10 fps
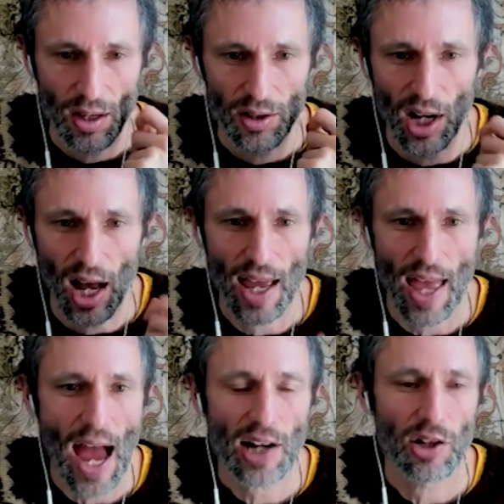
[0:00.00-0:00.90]
did I
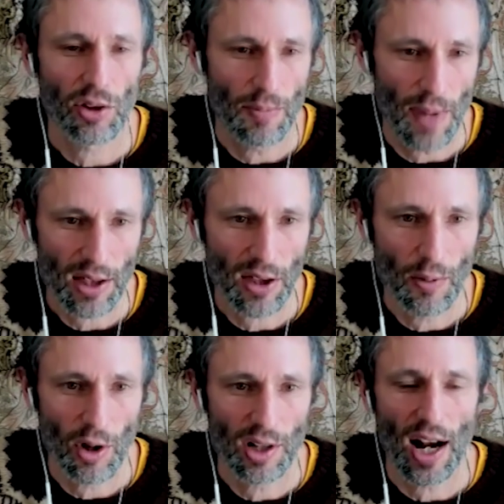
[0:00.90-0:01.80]
actually make them
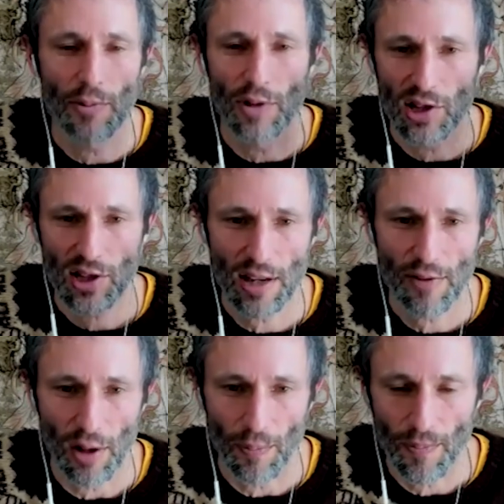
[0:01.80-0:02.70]
or did I
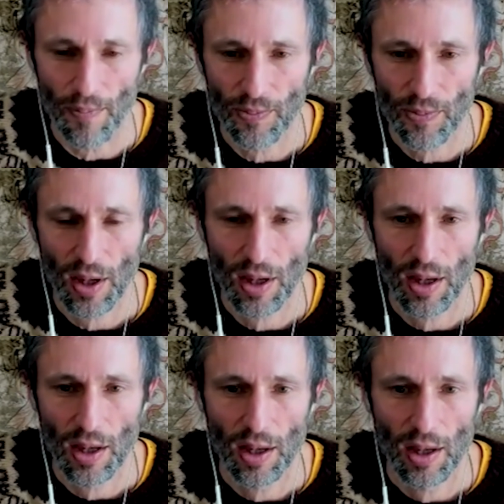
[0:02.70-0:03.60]
receive them?
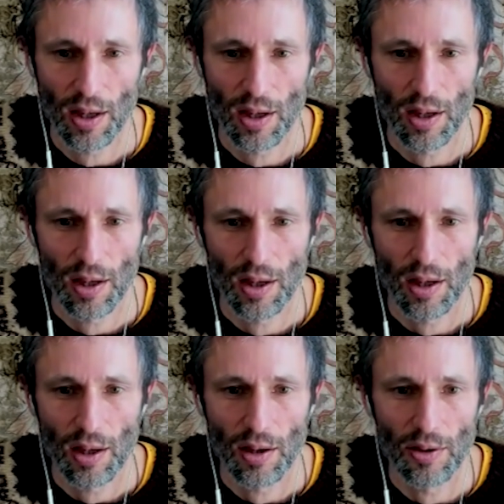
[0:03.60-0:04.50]
Mm-hmm.
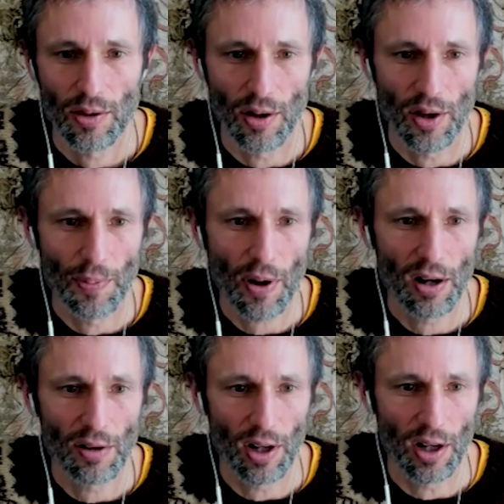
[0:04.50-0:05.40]
They're, they're part
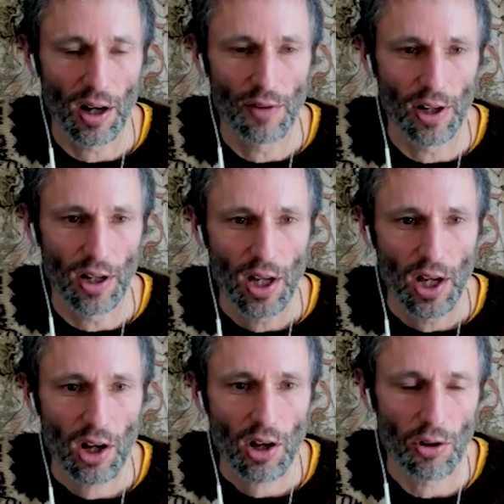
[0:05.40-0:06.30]
of a, of a
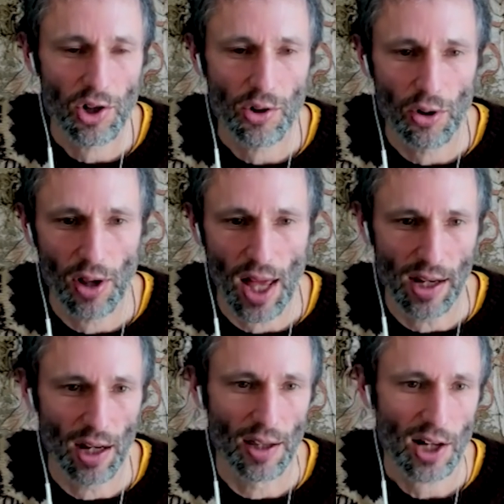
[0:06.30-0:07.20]
cultural and
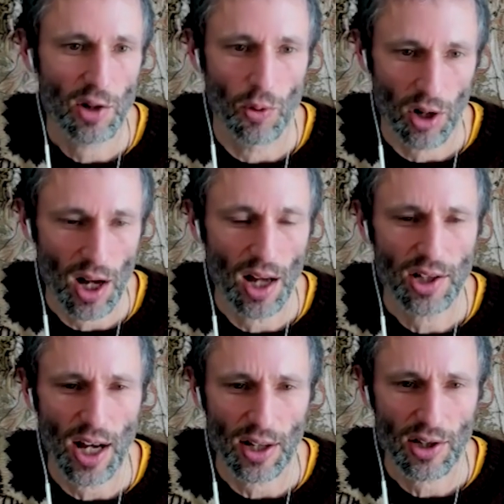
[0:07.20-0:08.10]
intellectual
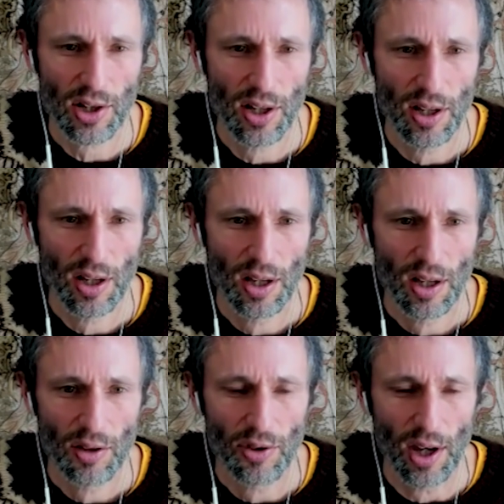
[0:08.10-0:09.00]
context.
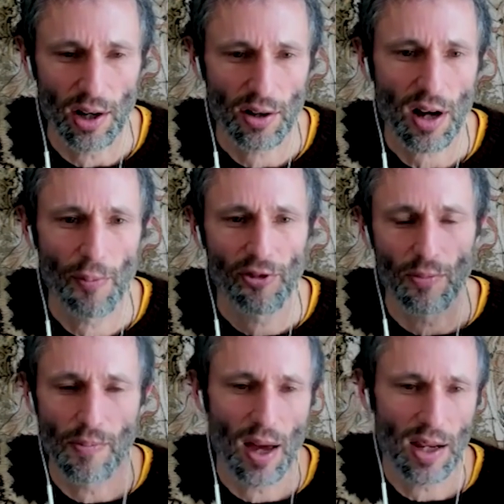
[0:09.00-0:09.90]
They come
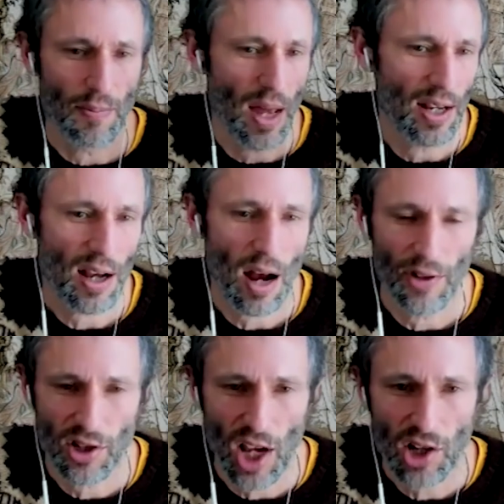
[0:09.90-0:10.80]
from many, many
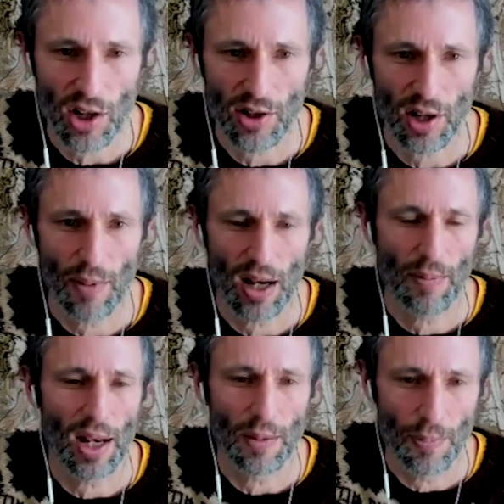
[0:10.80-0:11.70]
conversations and many,
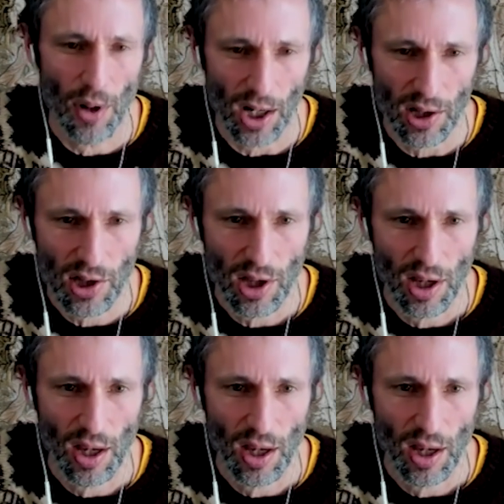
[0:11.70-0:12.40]
many books.